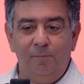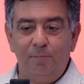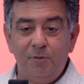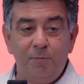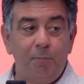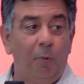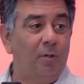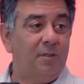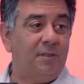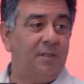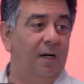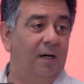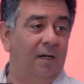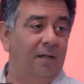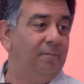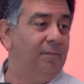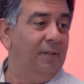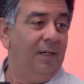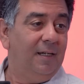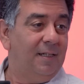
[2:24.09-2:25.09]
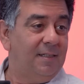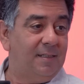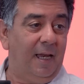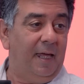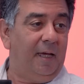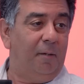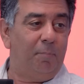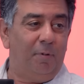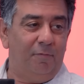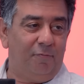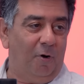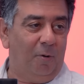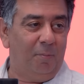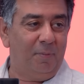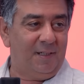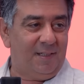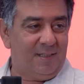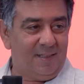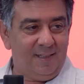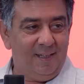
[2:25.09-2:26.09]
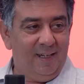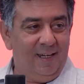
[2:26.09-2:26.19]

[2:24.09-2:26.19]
sports car slaying performance.